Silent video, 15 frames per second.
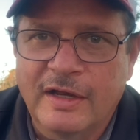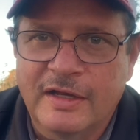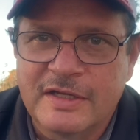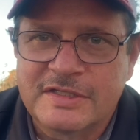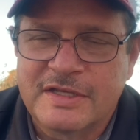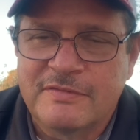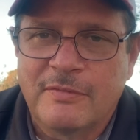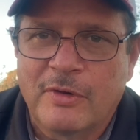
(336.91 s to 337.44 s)
It's
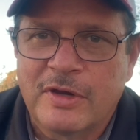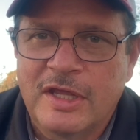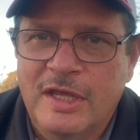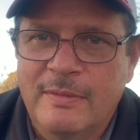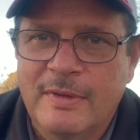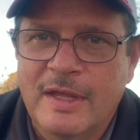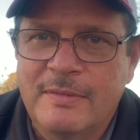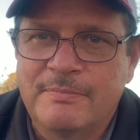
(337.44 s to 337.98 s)
even more
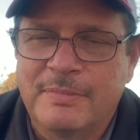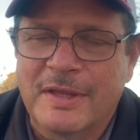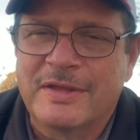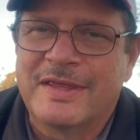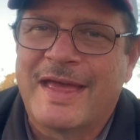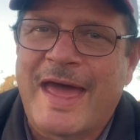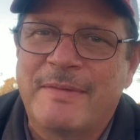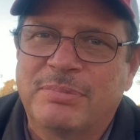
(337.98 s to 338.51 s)
humid, but it
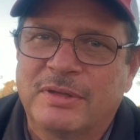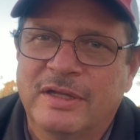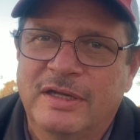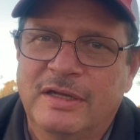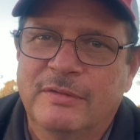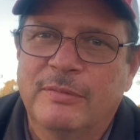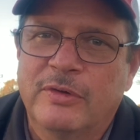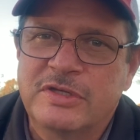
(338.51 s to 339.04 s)
had plenty
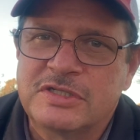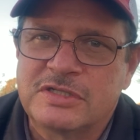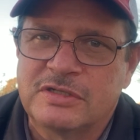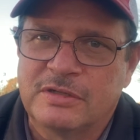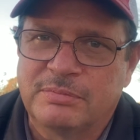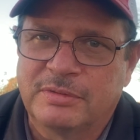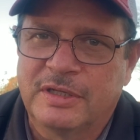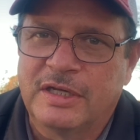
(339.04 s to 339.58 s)
of moisture,
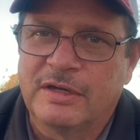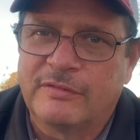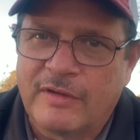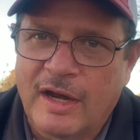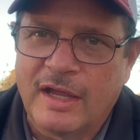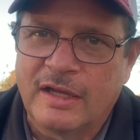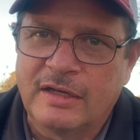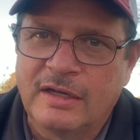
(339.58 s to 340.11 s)
plenty of
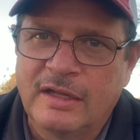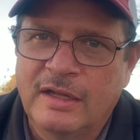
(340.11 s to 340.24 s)
rain.